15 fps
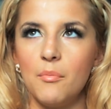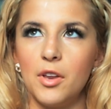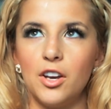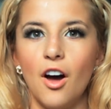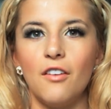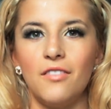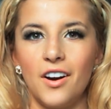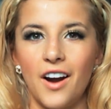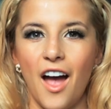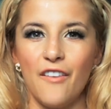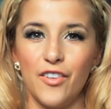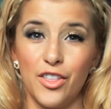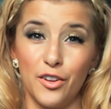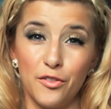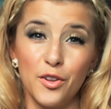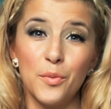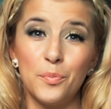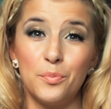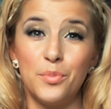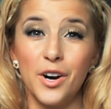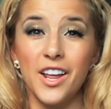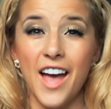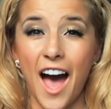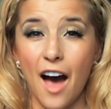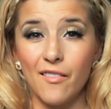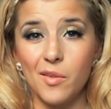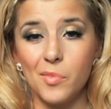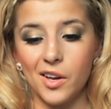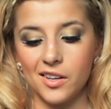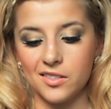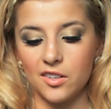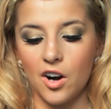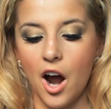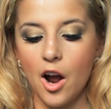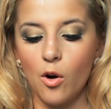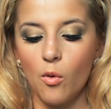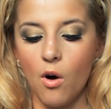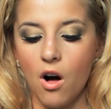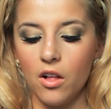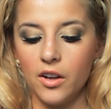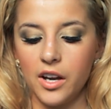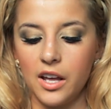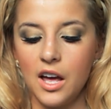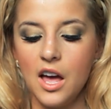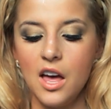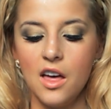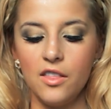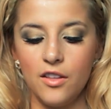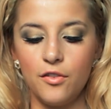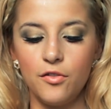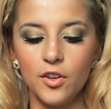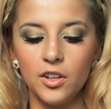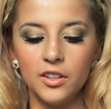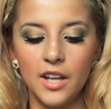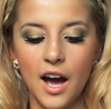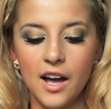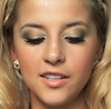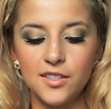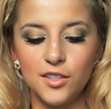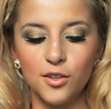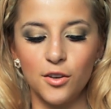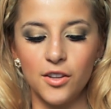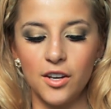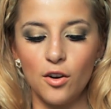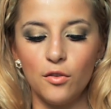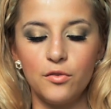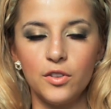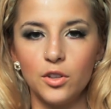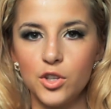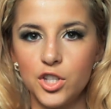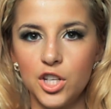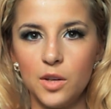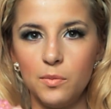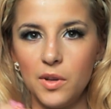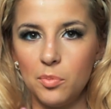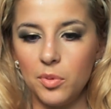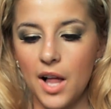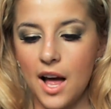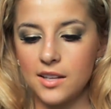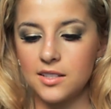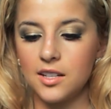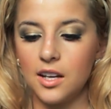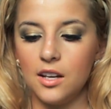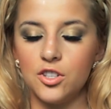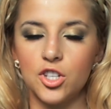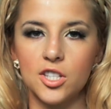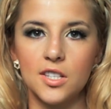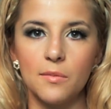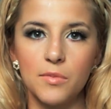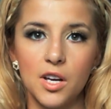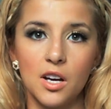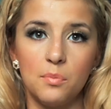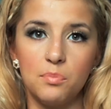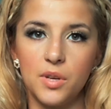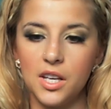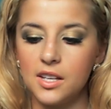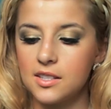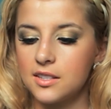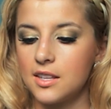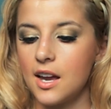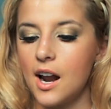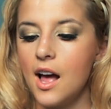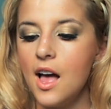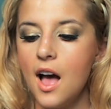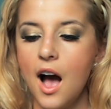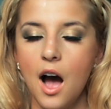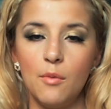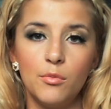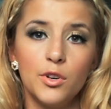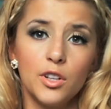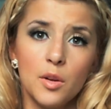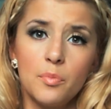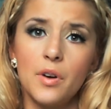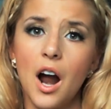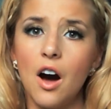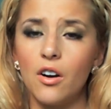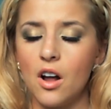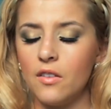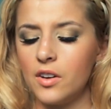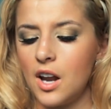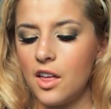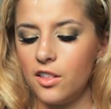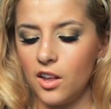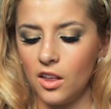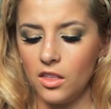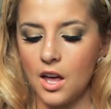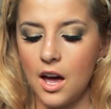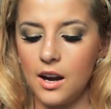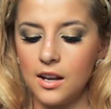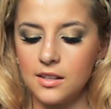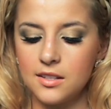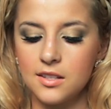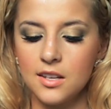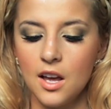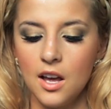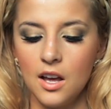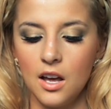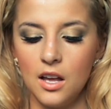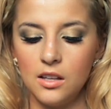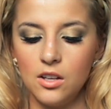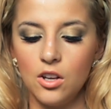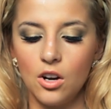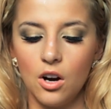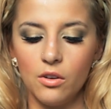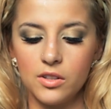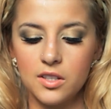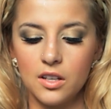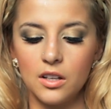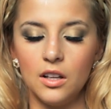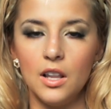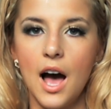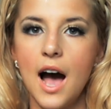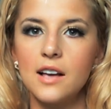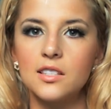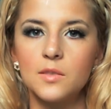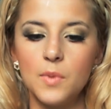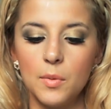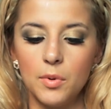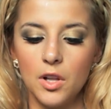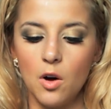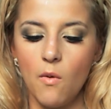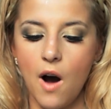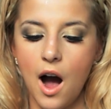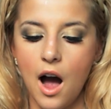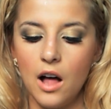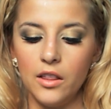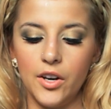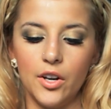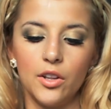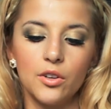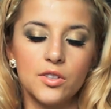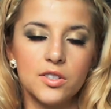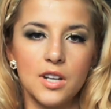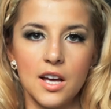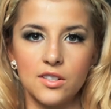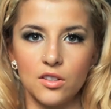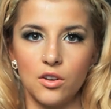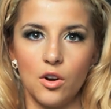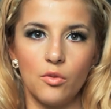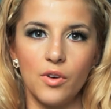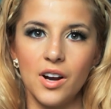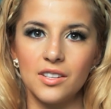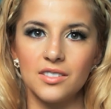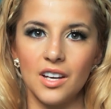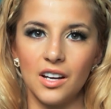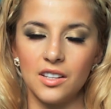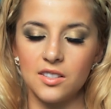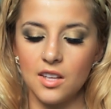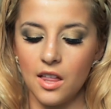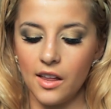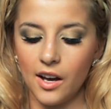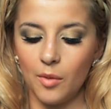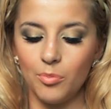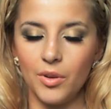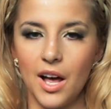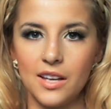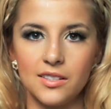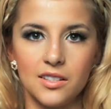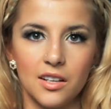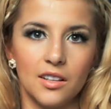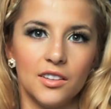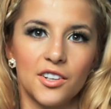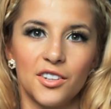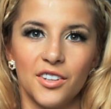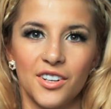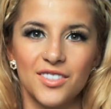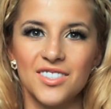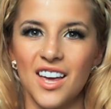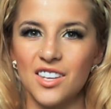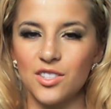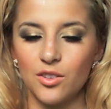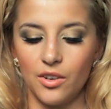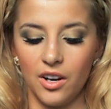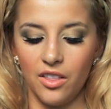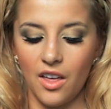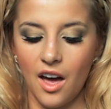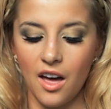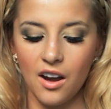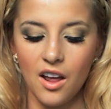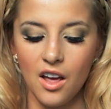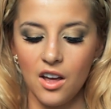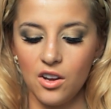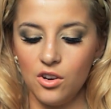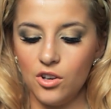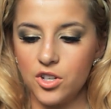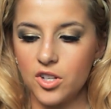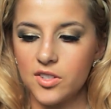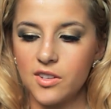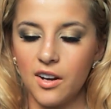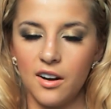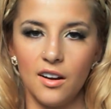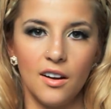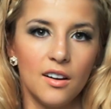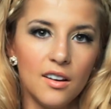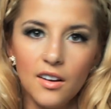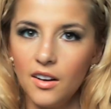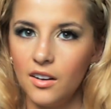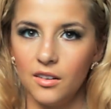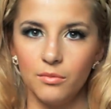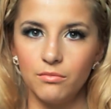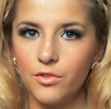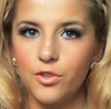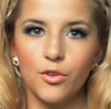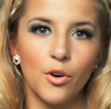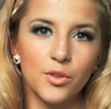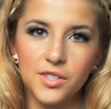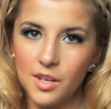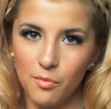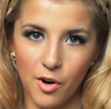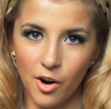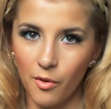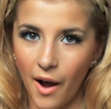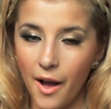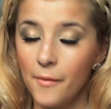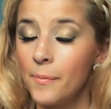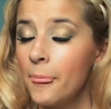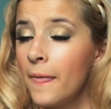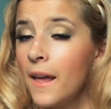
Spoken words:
I mean, not very heavy, they'll feel pretty heavy because they're high quality. They feel nice, you know, they don't feel cheapy plasticky. It's just something, a piece that I'm really proud of, and I think that it's, you know, it's gonna last people a while, and it looks nice on your wrist. Like, it's not like a plasticky little accessory that you're just gonna throw somewhere away.